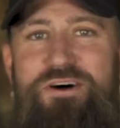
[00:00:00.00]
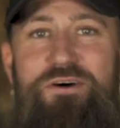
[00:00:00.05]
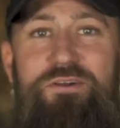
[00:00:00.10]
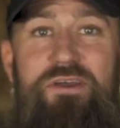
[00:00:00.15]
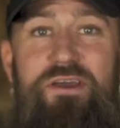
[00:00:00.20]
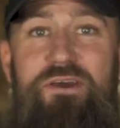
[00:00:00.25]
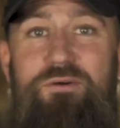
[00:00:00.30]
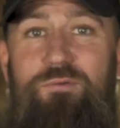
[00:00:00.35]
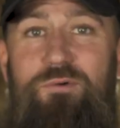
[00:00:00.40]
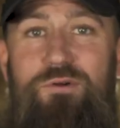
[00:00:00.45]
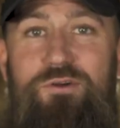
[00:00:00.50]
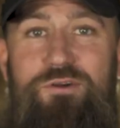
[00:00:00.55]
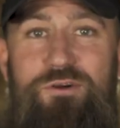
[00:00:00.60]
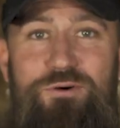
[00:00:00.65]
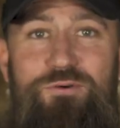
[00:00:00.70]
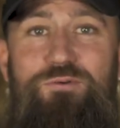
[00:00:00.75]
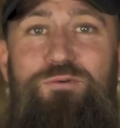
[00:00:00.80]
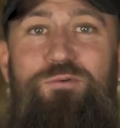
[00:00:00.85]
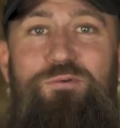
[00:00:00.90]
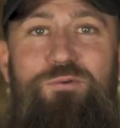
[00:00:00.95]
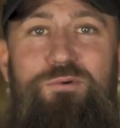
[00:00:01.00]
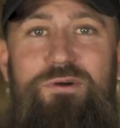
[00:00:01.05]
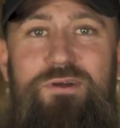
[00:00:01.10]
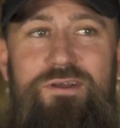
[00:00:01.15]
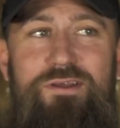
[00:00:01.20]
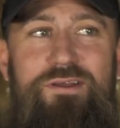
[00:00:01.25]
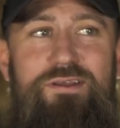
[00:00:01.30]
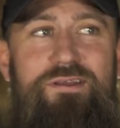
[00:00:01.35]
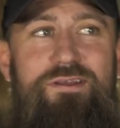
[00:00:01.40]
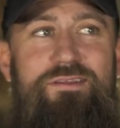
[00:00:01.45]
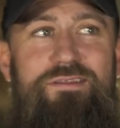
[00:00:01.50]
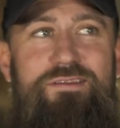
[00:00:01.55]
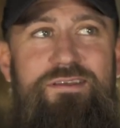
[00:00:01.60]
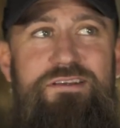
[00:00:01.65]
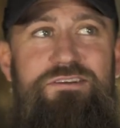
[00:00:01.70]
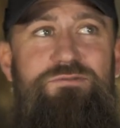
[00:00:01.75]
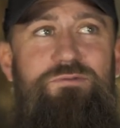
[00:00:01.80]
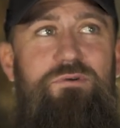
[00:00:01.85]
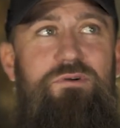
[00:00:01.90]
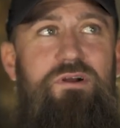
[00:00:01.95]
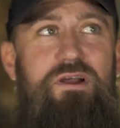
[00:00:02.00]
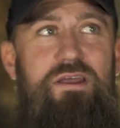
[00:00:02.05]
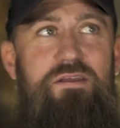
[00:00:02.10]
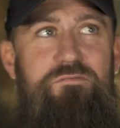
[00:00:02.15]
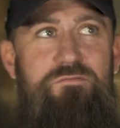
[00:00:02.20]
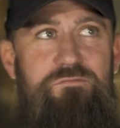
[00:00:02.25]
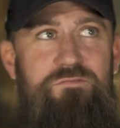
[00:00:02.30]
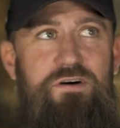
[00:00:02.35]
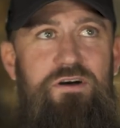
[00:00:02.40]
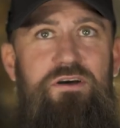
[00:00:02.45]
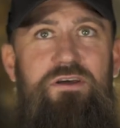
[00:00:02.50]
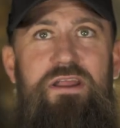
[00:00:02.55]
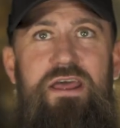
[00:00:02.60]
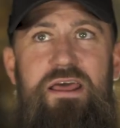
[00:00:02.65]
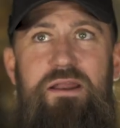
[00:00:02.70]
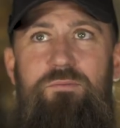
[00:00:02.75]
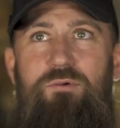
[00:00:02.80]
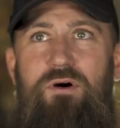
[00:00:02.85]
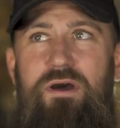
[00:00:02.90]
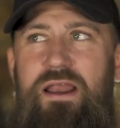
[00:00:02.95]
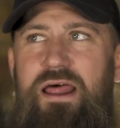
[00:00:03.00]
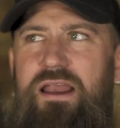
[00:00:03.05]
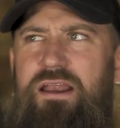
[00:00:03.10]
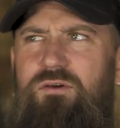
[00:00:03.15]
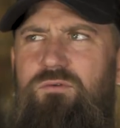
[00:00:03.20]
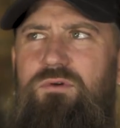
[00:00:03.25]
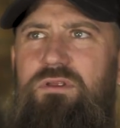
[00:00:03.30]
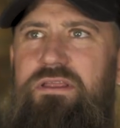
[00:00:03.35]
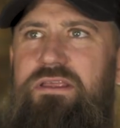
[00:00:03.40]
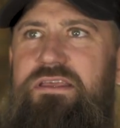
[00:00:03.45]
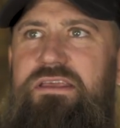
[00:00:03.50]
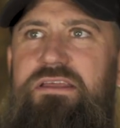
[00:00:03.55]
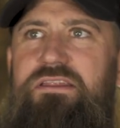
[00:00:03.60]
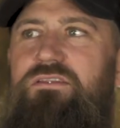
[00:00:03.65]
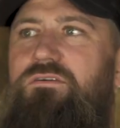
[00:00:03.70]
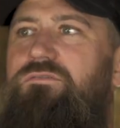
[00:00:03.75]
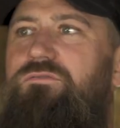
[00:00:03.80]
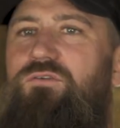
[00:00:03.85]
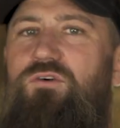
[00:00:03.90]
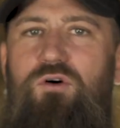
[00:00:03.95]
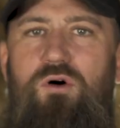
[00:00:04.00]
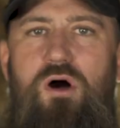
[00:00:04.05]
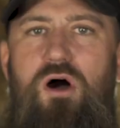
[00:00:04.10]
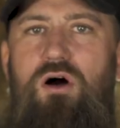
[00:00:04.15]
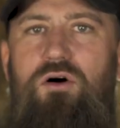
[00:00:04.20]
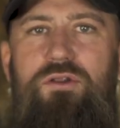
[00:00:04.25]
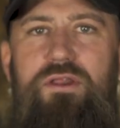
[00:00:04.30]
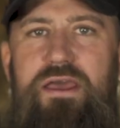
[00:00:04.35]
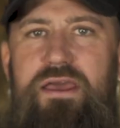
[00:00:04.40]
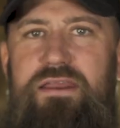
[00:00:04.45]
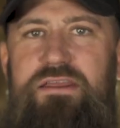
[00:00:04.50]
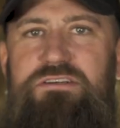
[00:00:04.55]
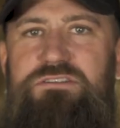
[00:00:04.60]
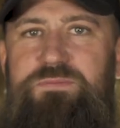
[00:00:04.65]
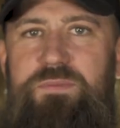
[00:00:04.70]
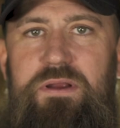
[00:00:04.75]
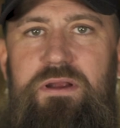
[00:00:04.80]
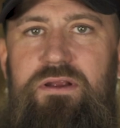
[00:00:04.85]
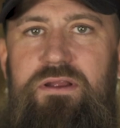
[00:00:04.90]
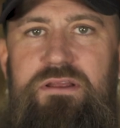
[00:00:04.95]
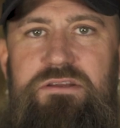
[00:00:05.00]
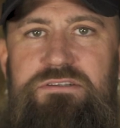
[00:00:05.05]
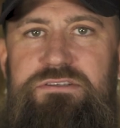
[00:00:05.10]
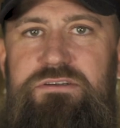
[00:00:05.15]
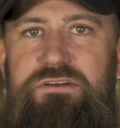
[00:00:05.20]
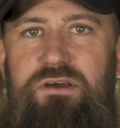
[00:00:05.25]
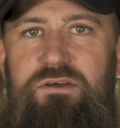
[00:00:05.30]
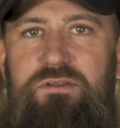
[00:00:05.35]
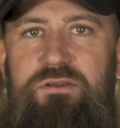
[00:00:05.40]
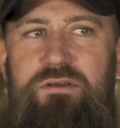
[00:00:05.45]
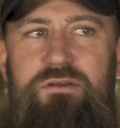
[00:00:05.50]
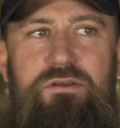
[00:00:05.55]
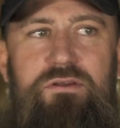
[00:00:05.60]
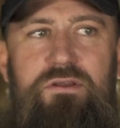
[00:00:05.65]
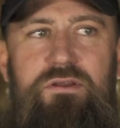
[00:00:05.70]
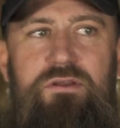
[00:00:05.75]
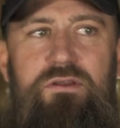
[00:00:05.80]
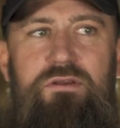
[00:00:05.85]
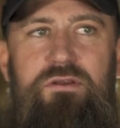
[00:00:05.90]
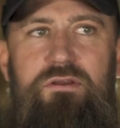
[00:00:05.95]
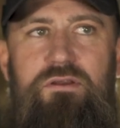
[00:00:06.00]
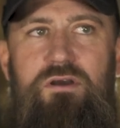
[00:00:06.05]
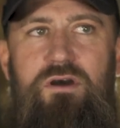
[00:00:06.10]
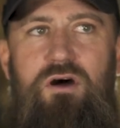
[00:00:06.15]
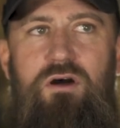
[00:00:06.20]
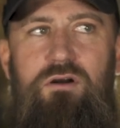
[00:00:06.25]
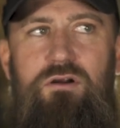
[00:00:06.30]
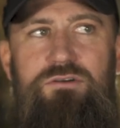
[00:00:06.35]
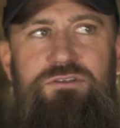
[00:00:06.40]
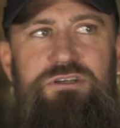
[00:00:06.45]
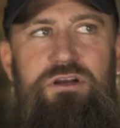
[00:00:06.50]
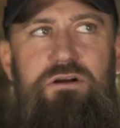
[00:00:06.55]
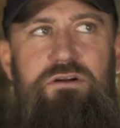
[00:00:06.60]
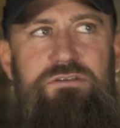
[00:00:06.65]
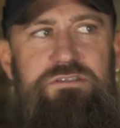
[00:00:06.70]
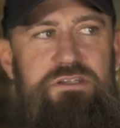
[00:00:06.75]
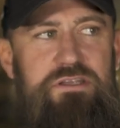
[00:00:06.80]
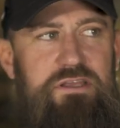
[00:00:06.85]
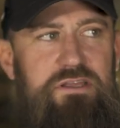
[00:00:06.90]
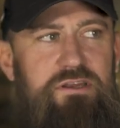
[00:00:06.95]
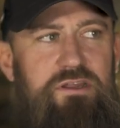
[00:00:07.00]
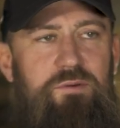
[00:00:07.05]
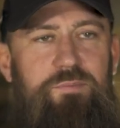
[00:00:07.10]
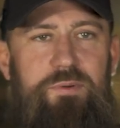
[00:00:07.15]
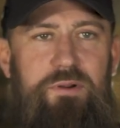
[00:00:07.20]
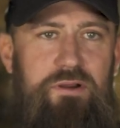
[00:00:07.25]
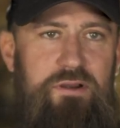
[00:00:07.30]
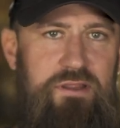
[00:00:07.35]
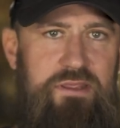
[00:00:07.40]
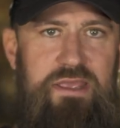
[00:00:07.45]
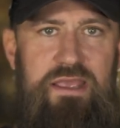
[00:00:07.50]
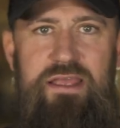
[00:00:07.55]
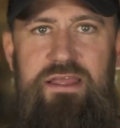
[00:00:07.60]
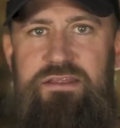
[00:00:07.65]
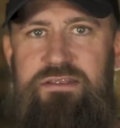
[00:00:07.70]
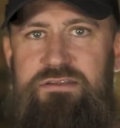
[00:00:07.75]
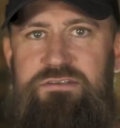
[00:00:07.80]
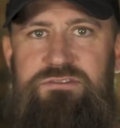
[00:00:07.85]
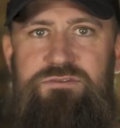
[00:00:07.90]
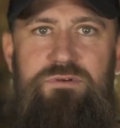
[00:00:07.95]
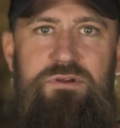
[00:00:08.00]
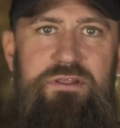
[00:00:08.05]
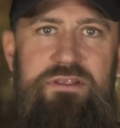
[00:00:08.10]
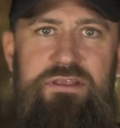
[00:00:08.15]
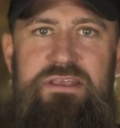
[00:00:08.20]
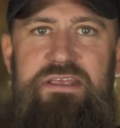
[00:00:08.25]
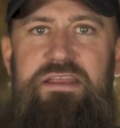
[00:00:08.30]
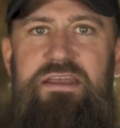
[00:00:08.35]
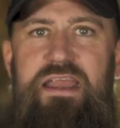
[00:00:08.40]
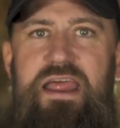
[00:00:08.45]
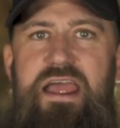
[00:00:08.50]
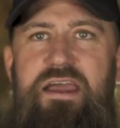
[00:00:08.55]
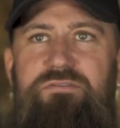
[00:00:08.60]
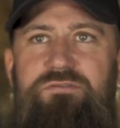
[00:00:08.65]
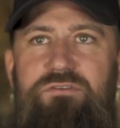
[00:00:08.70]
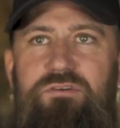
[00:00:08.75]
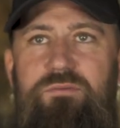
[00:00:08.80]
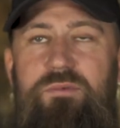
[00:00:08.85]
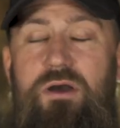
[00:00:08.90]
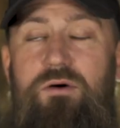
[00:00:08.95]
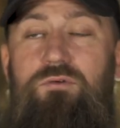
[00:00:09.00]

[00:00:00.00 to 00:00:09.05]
Aoudad were cool. These were a fun animal, and I didn't really get the full Aoudad experience. You know, the hard charging, getting up there in the canyons, really getting after them.